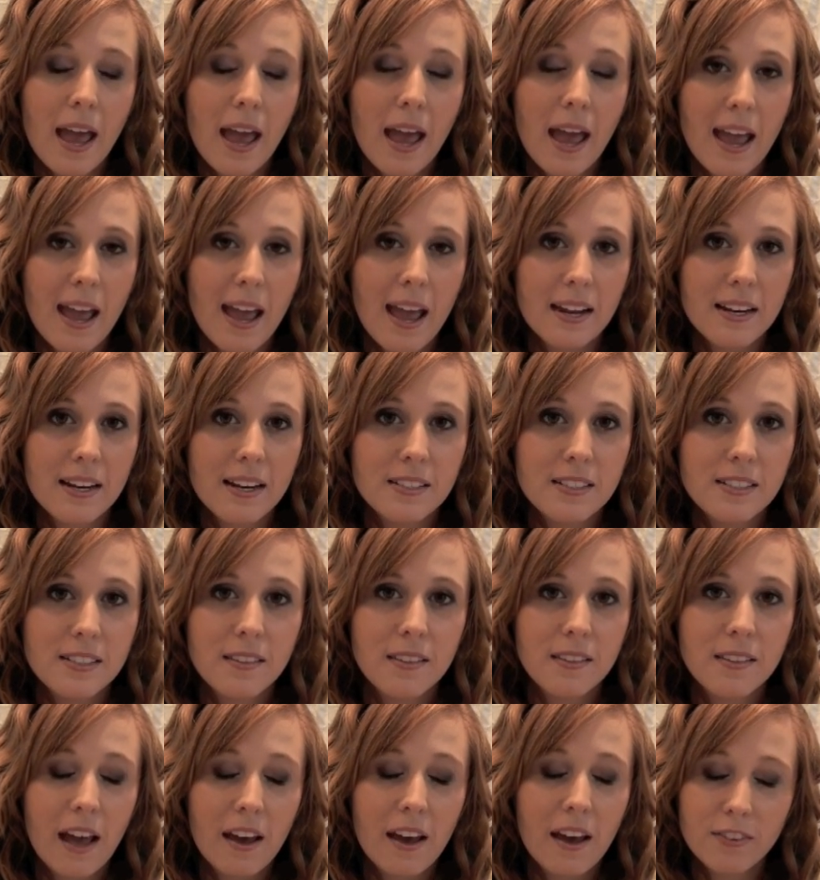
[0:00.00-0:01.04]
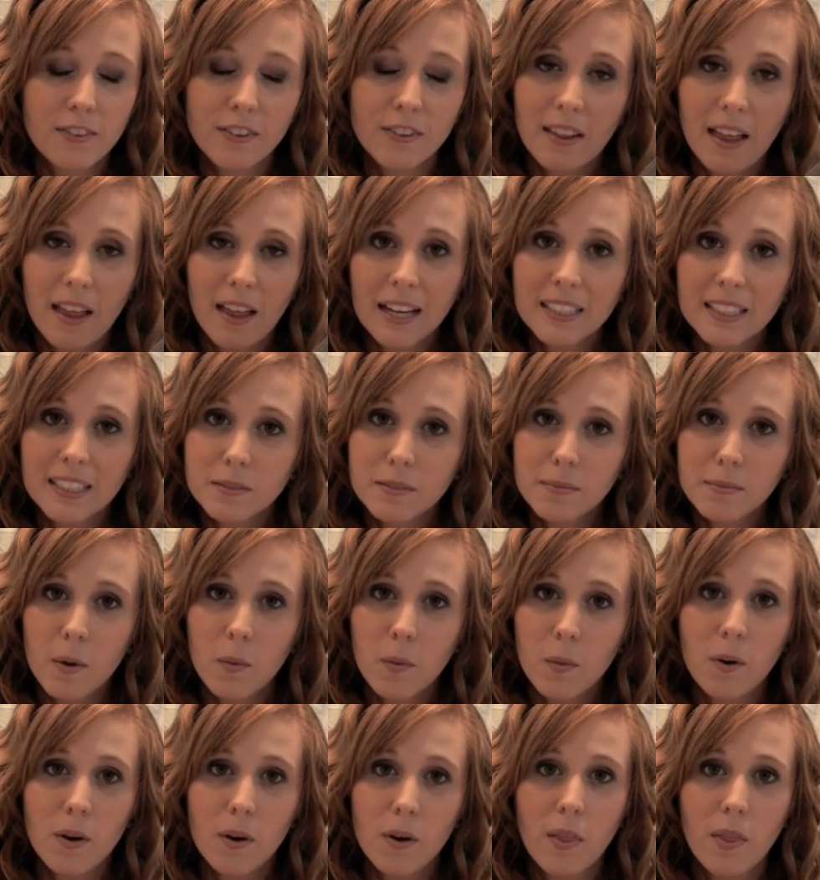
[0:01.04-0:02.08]
and after the last time
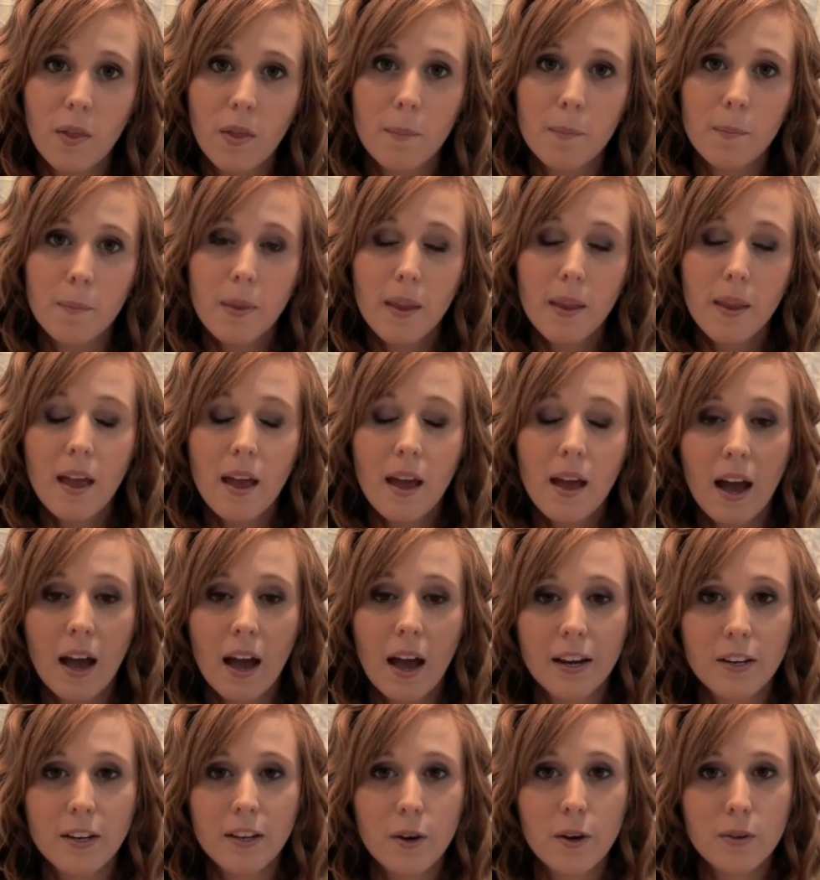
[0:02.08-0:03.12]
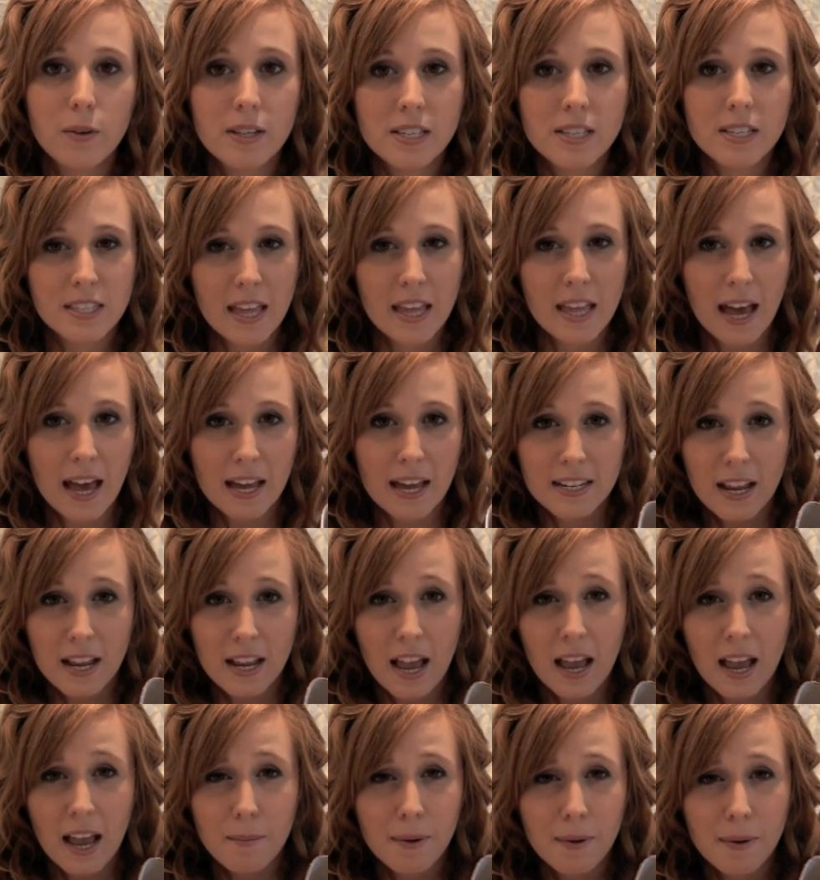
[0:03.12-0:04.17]
I wore them, I noticed that
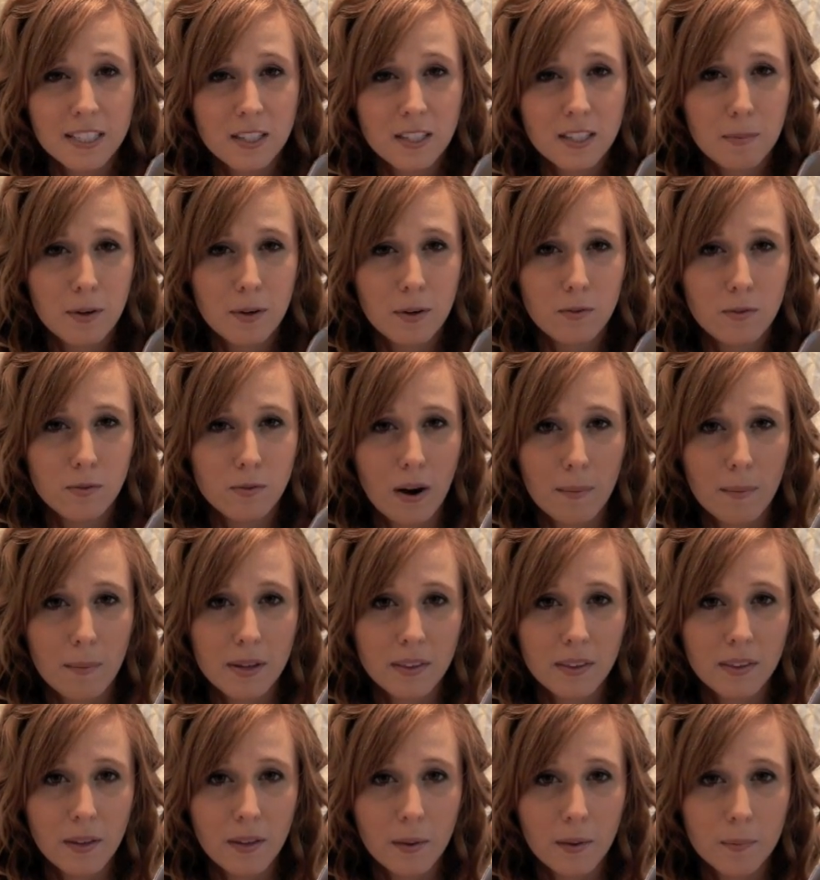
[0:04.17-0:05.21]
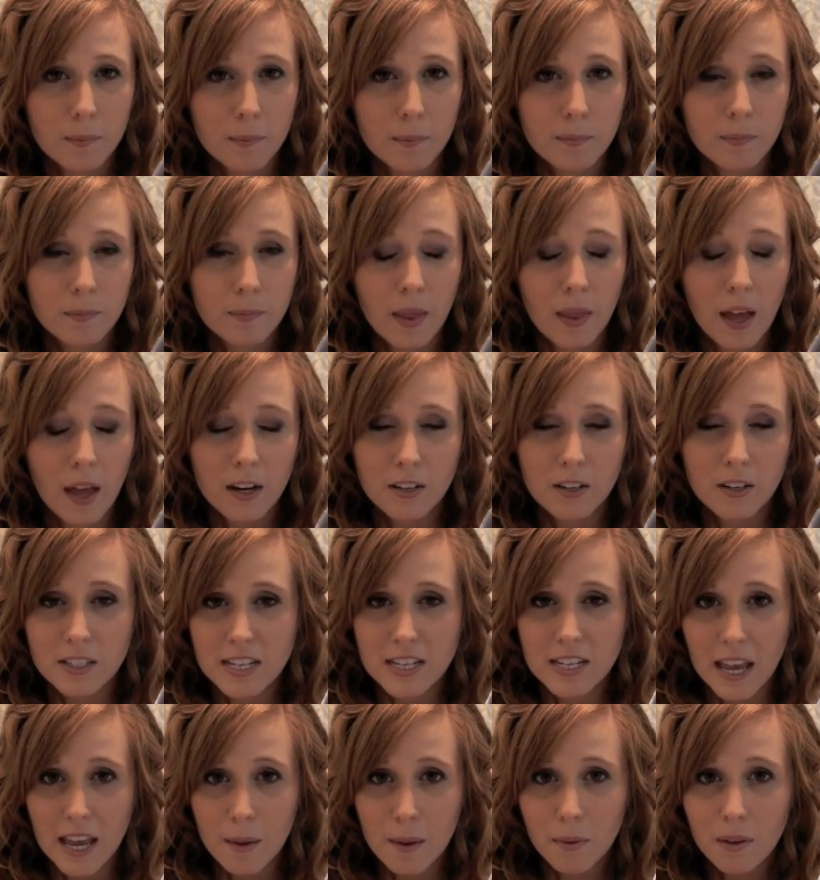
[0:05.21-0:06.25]
I must have been rubbing them under the
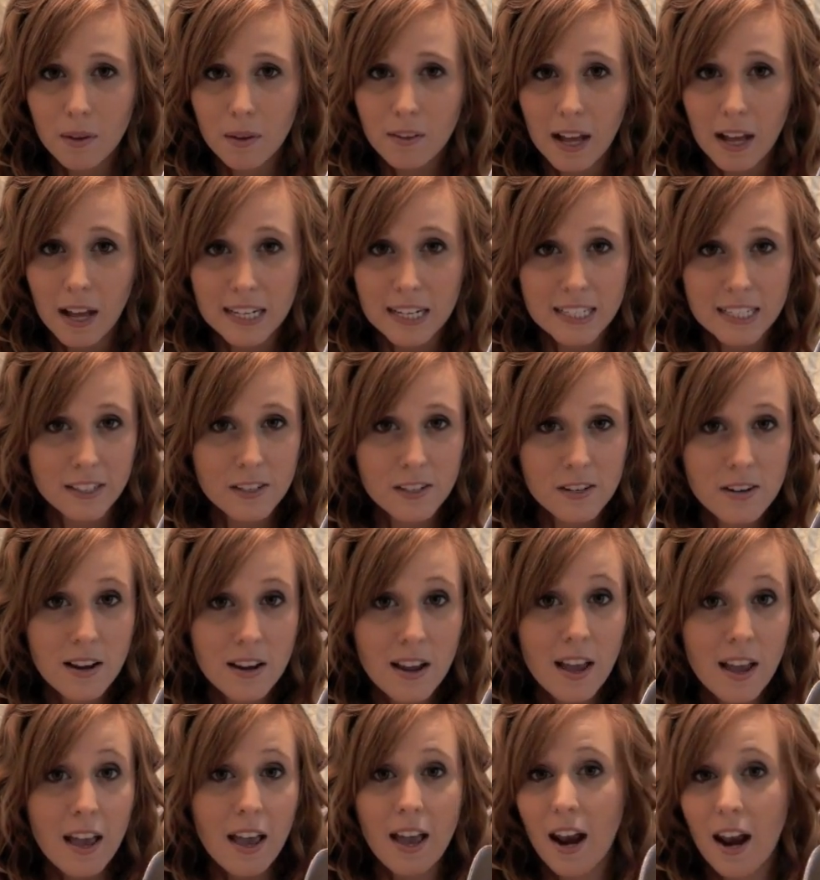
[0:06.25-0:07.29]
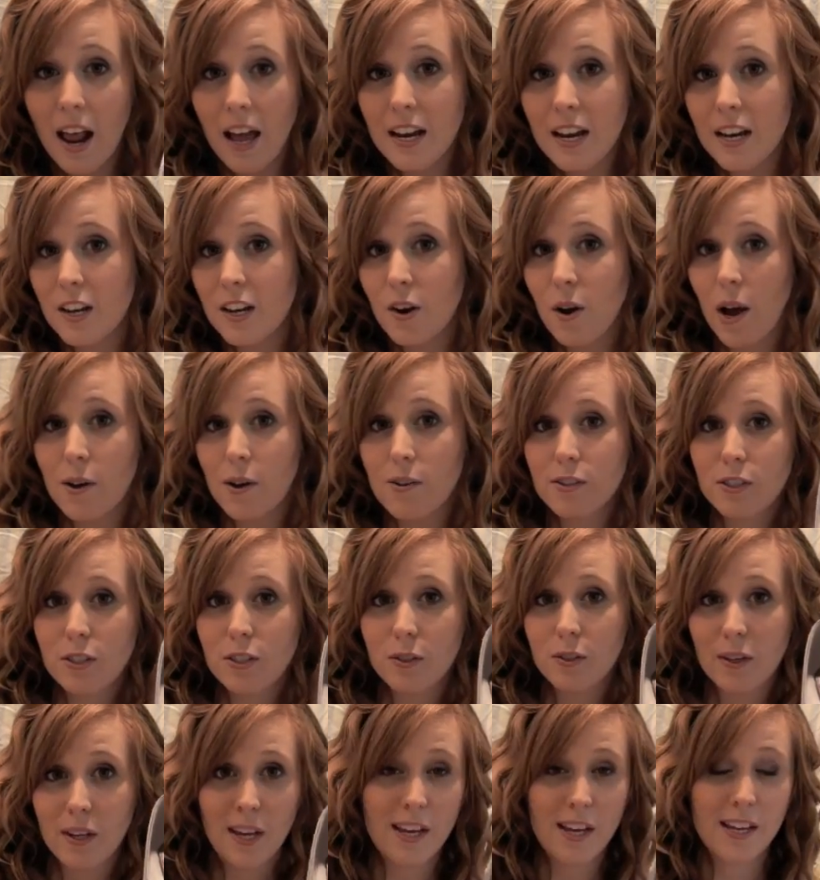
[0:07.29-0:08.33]
table at dinner, and I didn't know I was
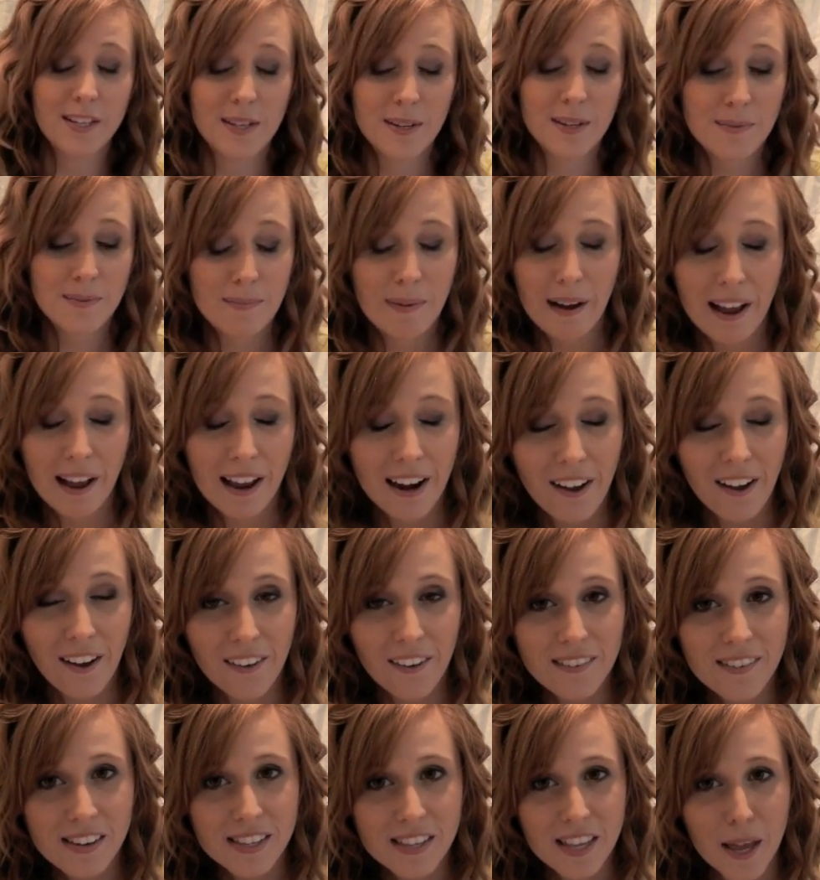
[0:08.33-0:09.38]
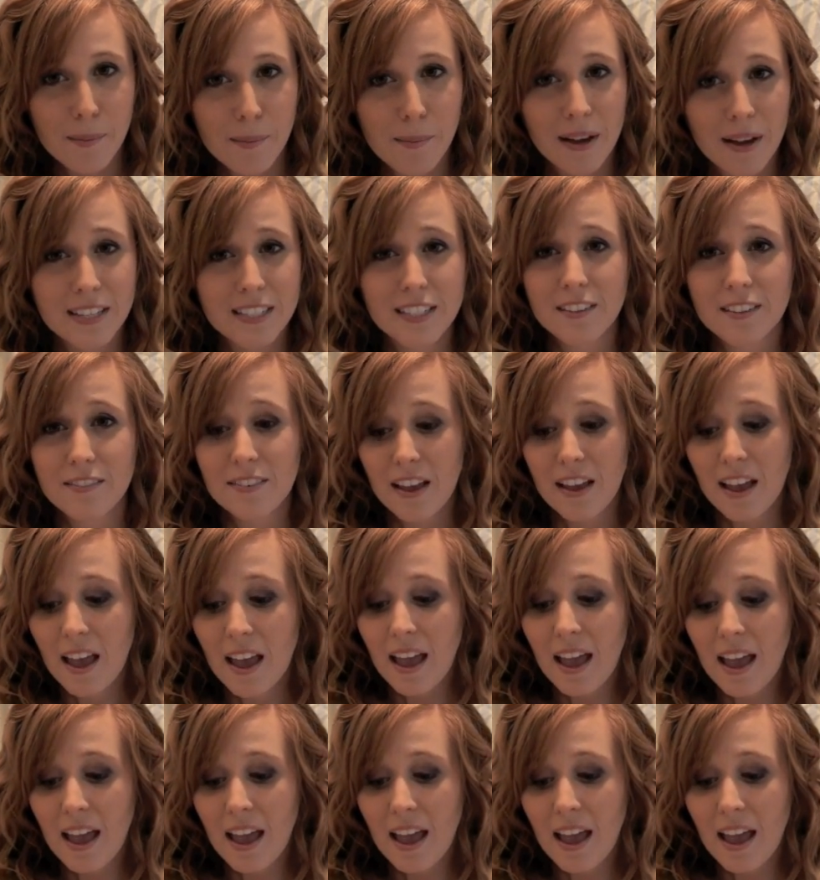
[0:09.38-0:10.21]
doing it, but obviously I must have.